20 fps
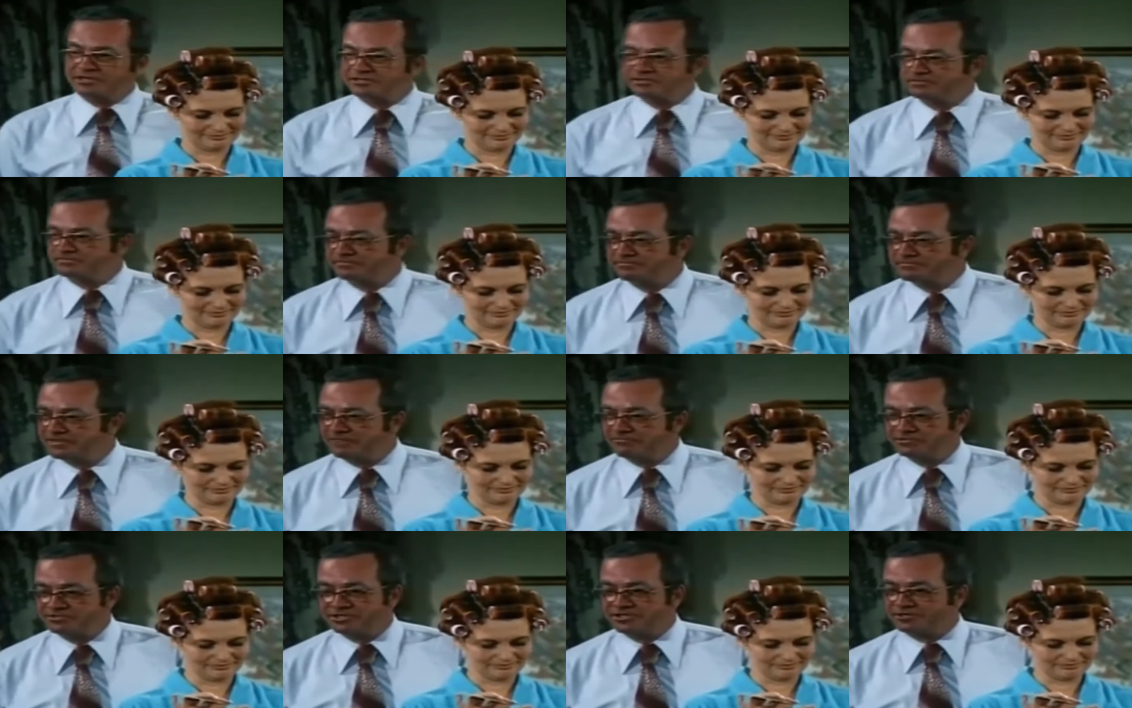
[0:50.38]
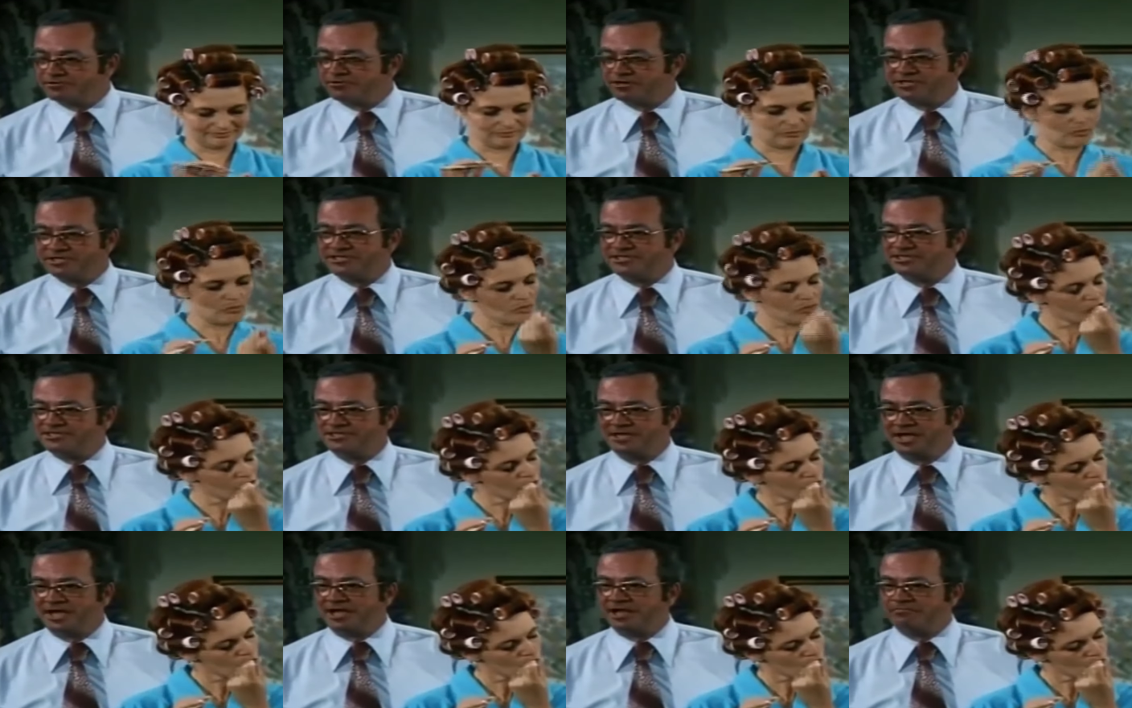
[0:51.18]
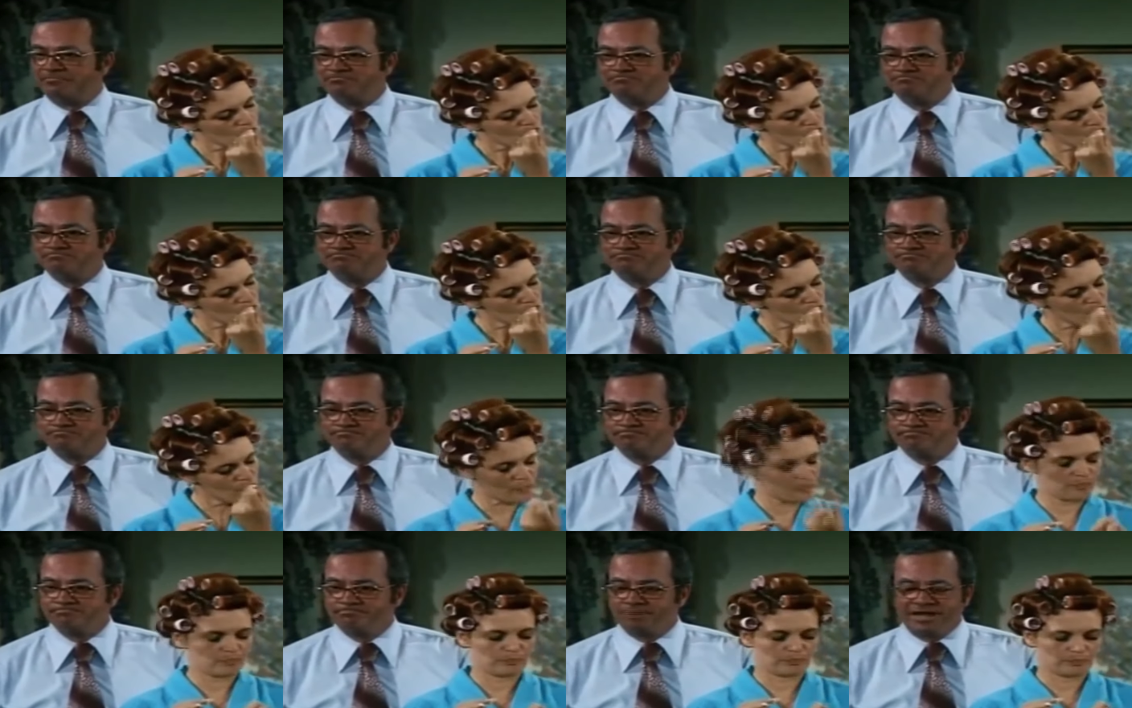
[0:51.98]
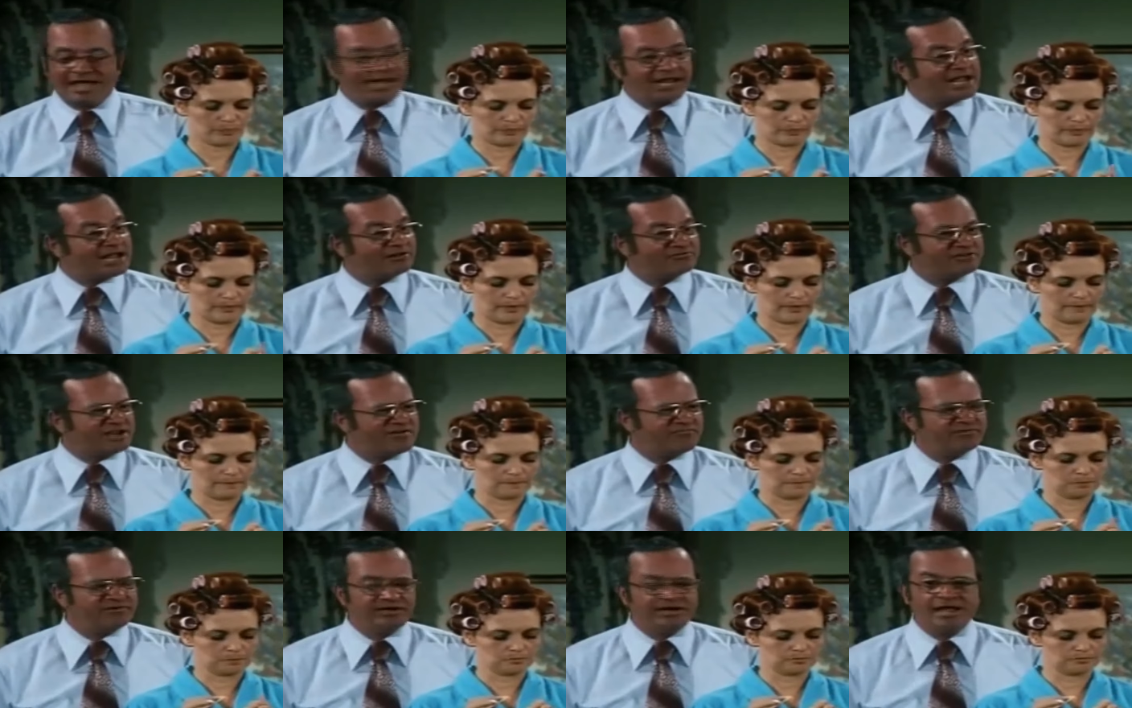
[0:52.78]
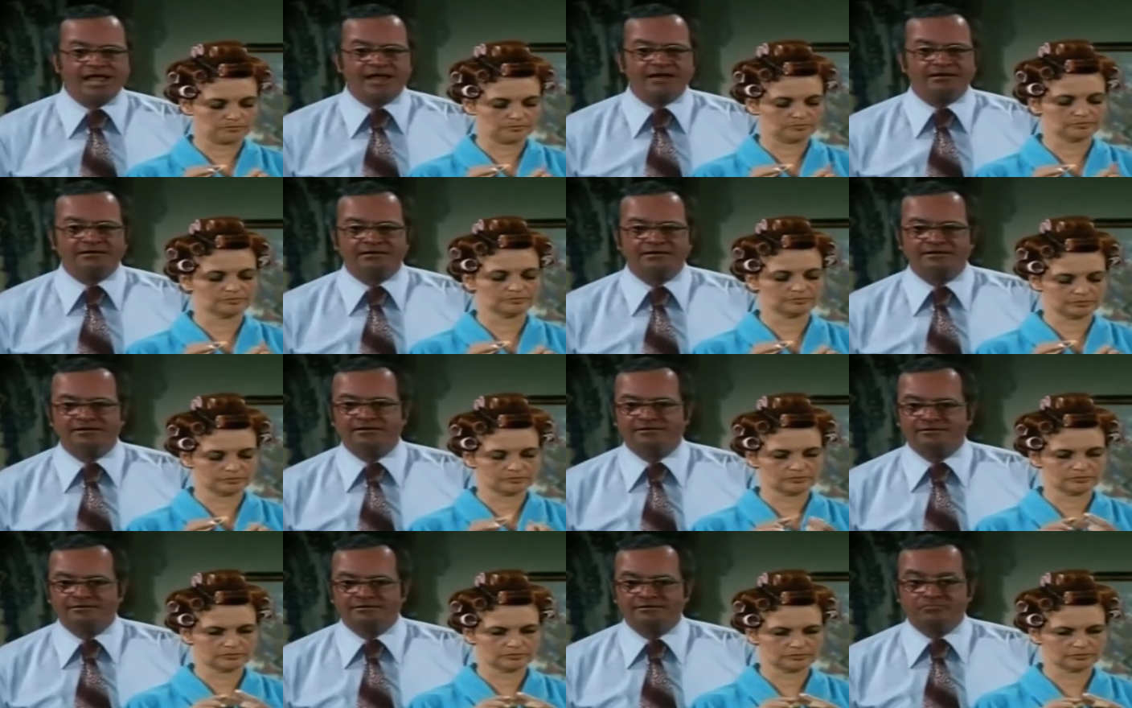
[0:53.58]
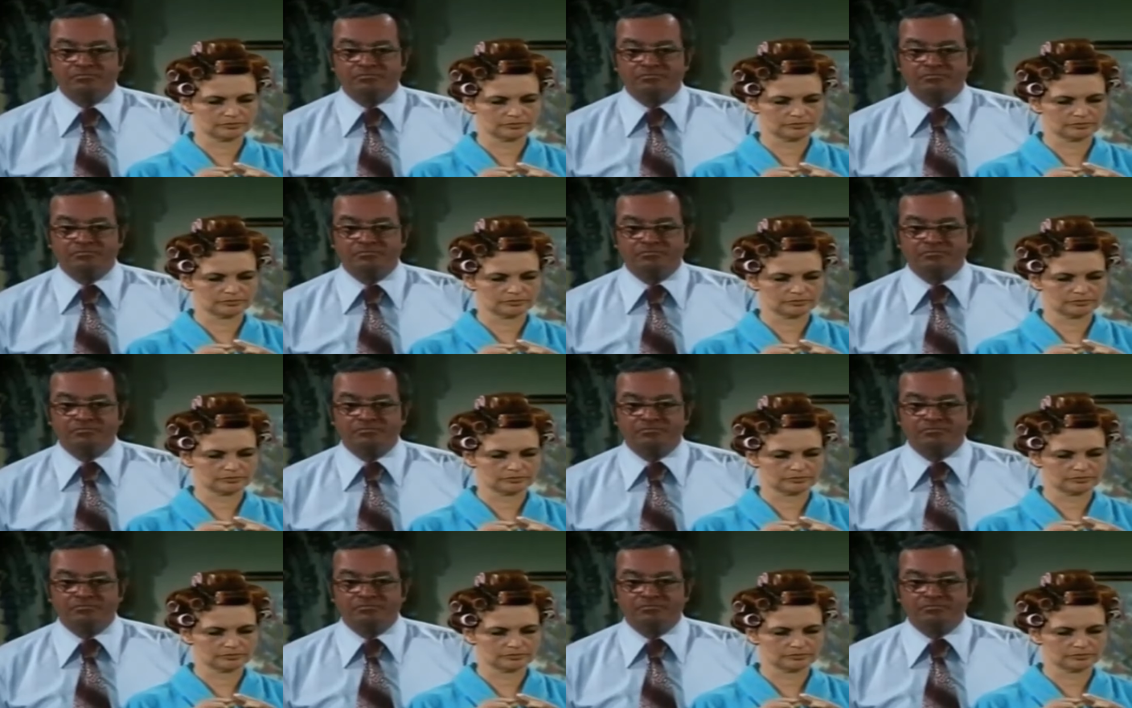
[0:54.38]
Speaker 1: Gosh, that was a crazy time. Blackouts every night.